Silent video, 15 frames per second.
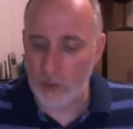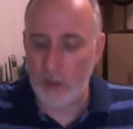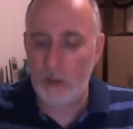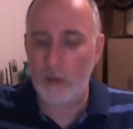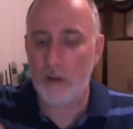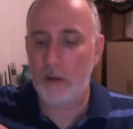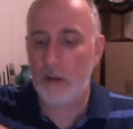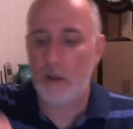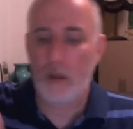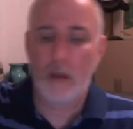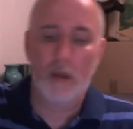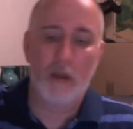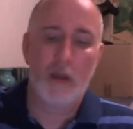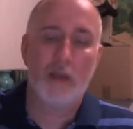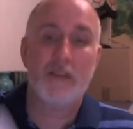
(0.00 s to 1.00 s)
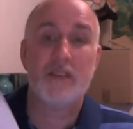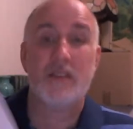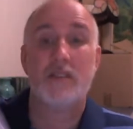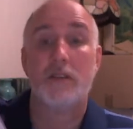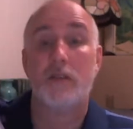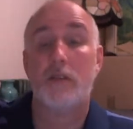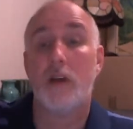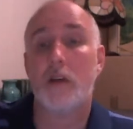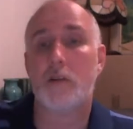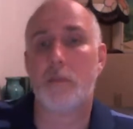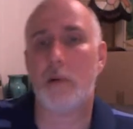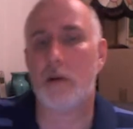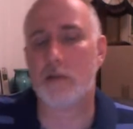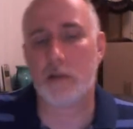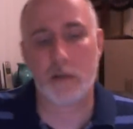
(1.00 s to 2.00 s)
Uh, and this is a Dutch
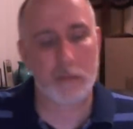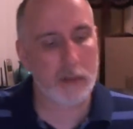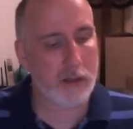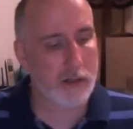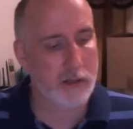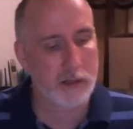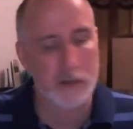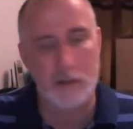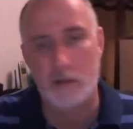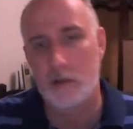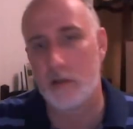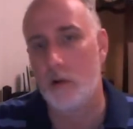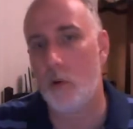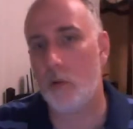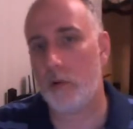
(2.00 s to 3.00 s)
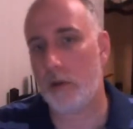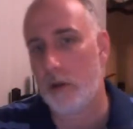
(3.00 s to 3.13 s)
pressing because this is the only